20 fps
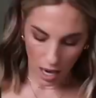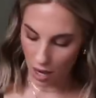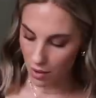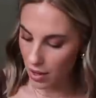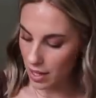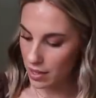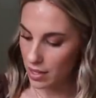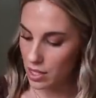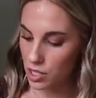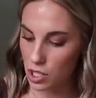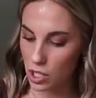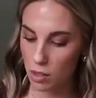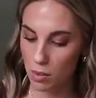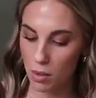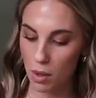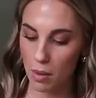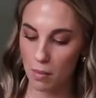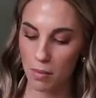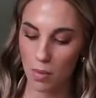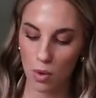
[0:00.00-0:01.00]
All right, then
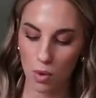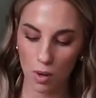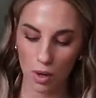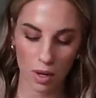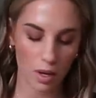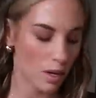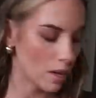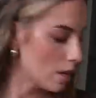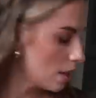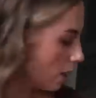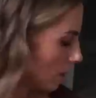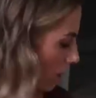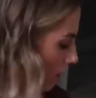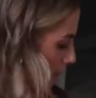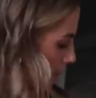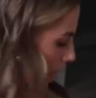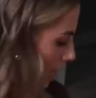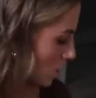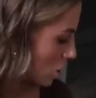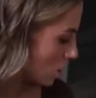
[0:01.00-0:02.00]
two more
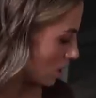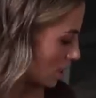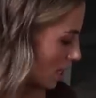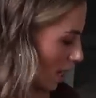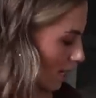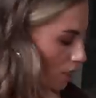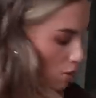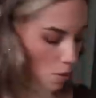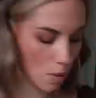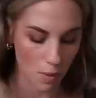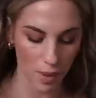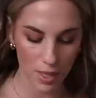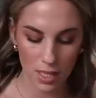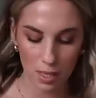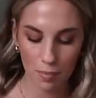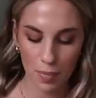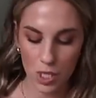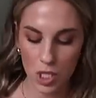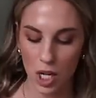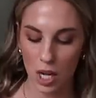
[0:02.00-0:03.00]
matching sets. Well, one's
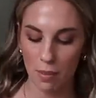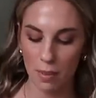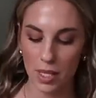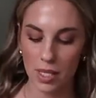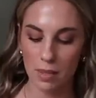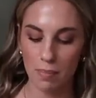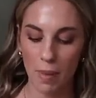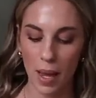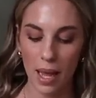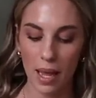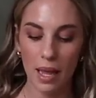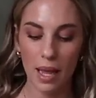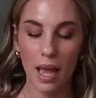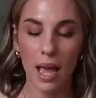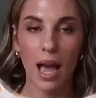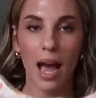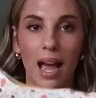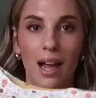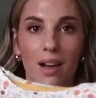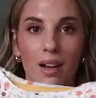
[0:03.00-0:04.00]
pajamas, but
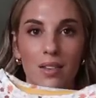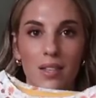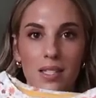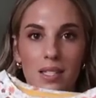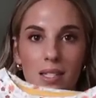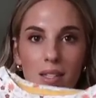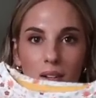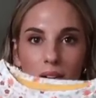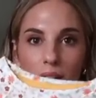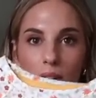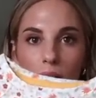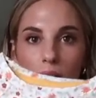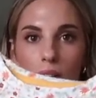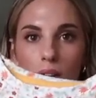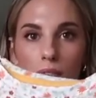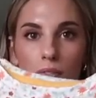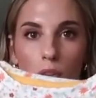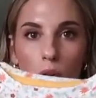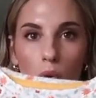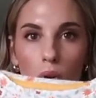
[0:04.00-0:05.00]
I got this little
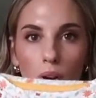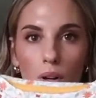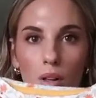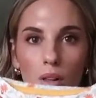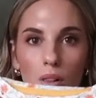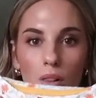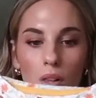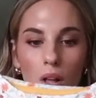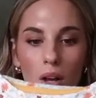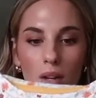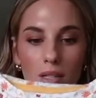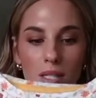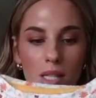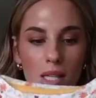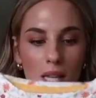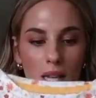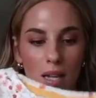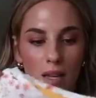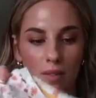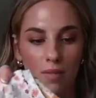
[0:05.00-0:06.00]
floral long
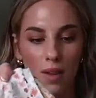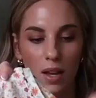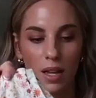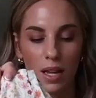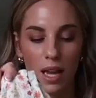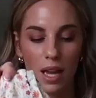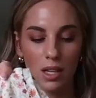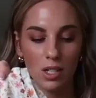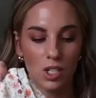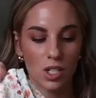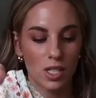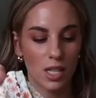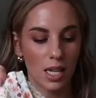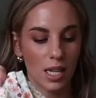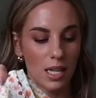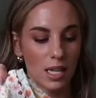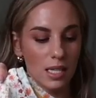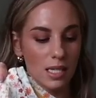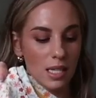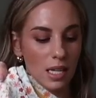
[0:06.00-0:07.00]
sleeve, again, just
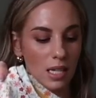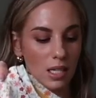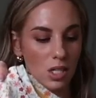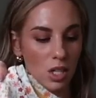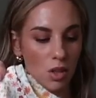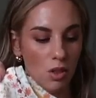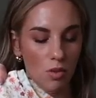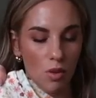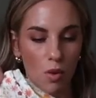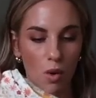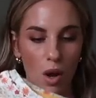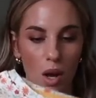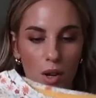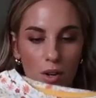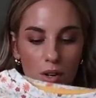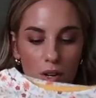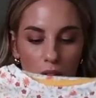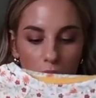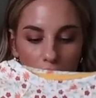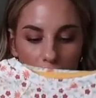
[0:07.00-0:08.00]
easy to throw
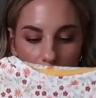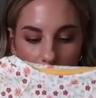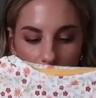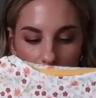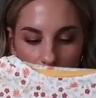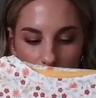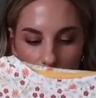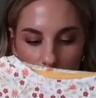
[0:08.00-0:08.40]
on her, size